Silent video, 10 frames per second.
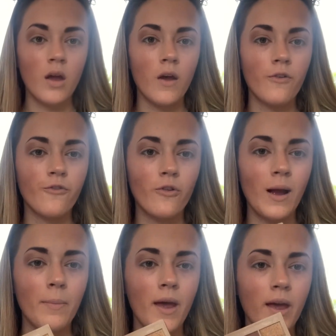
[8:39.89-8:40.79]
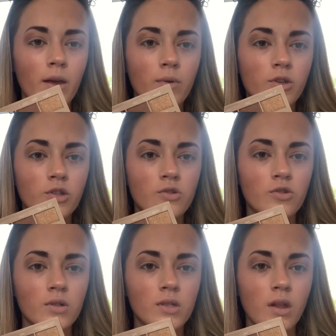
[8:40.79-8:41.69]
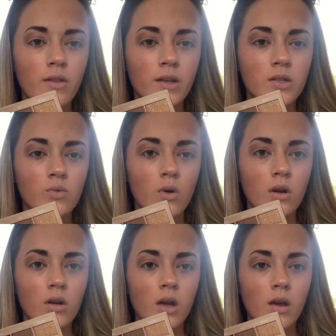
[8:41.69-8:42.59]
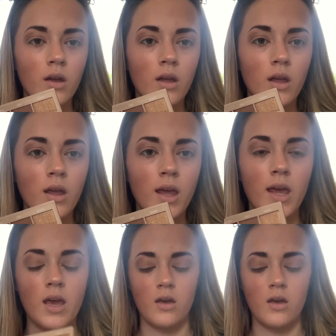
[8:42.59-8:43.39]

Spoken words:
Frappe, which is just this one here.